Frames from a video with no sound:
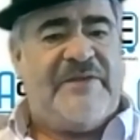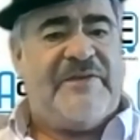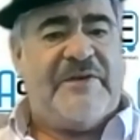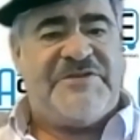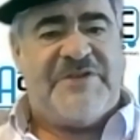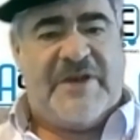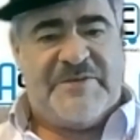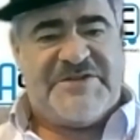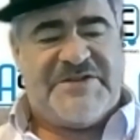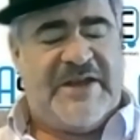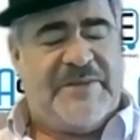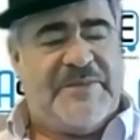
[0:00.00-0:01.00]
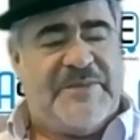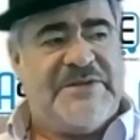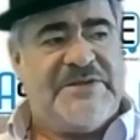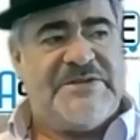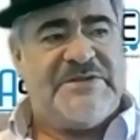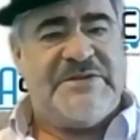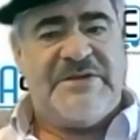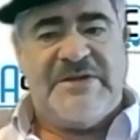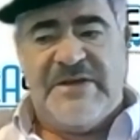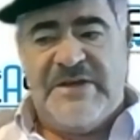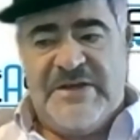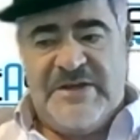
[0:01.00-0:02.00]
those types of statements,
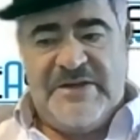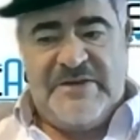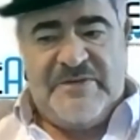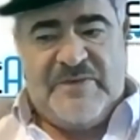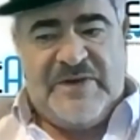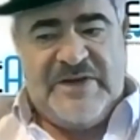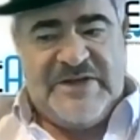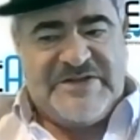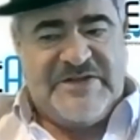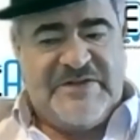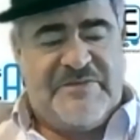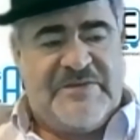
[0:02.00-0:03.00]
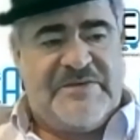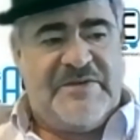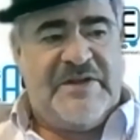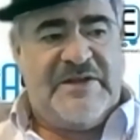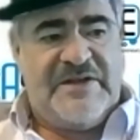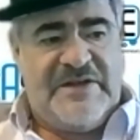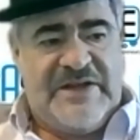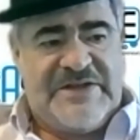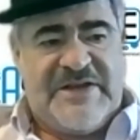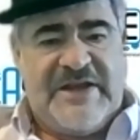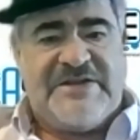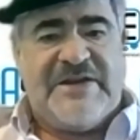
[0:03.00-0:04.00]
one has to, let's
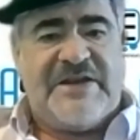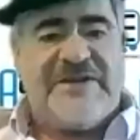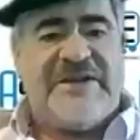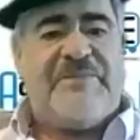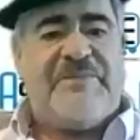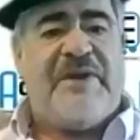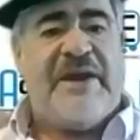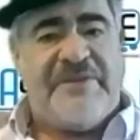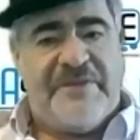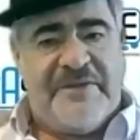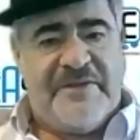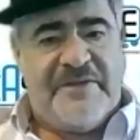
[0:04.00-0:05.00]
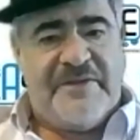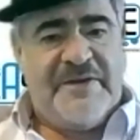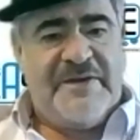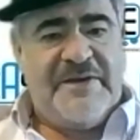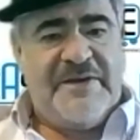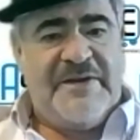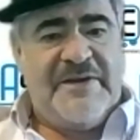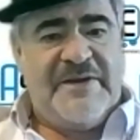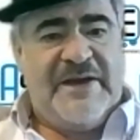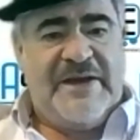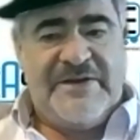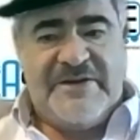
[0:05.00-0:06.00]
say, take a deep breath
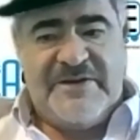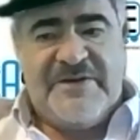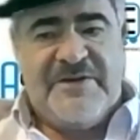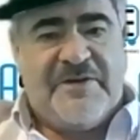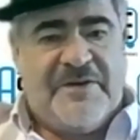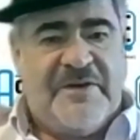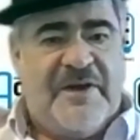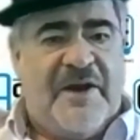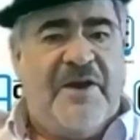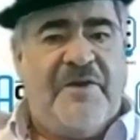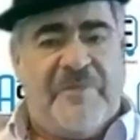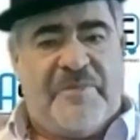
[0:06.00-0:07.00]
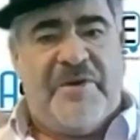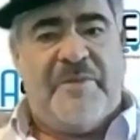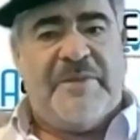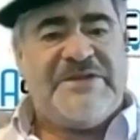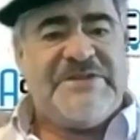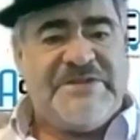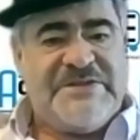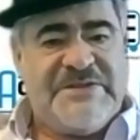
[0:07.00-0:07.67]
and not overpromise.